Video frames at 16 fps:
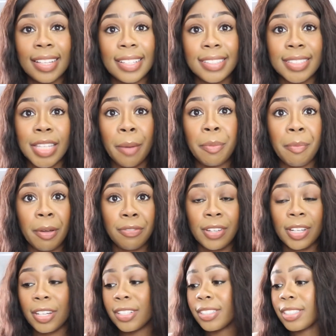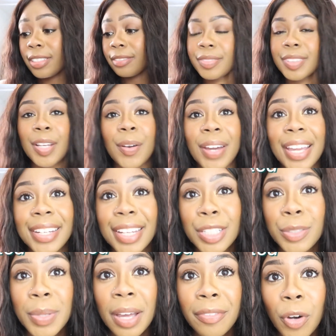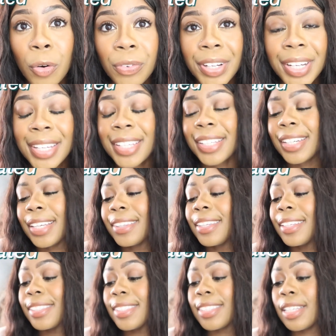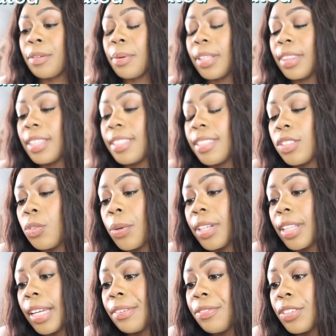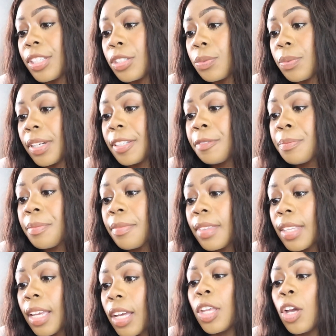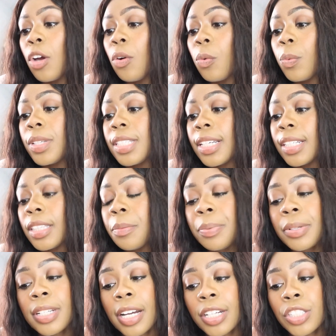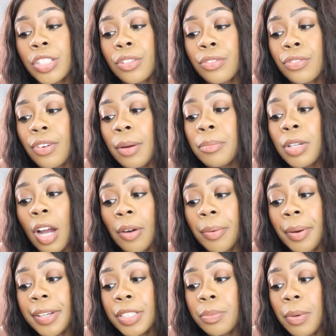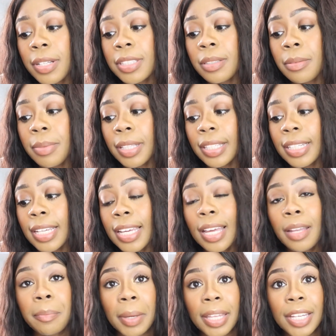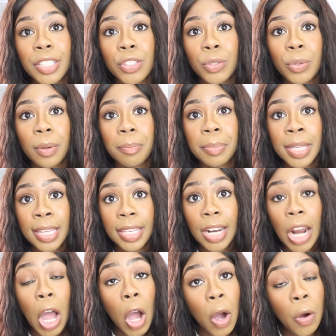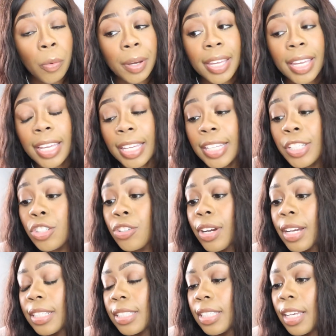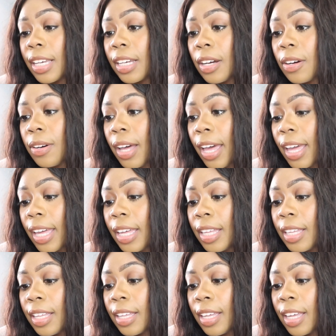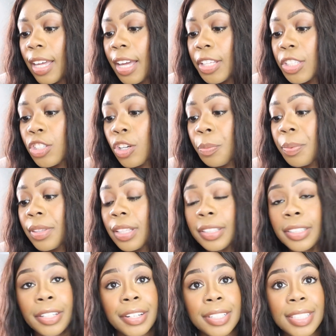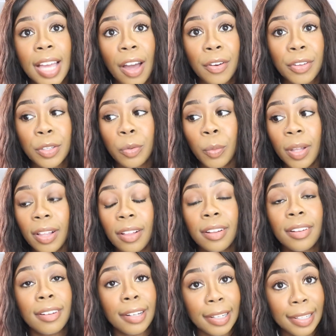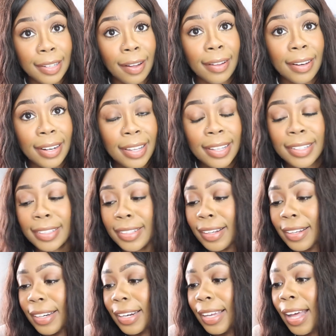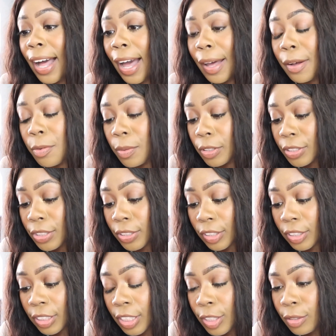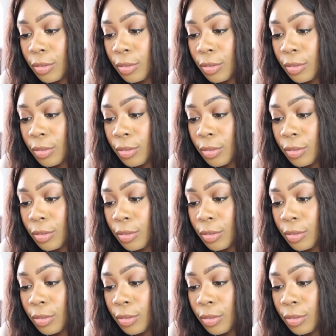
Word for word: snapping my fingers okay next we have overheated let's see what the storyline for this one we took the production from not my responsibility and made it into a beat oh interesting okay interpret the lyrics how you will got it got it i will certainly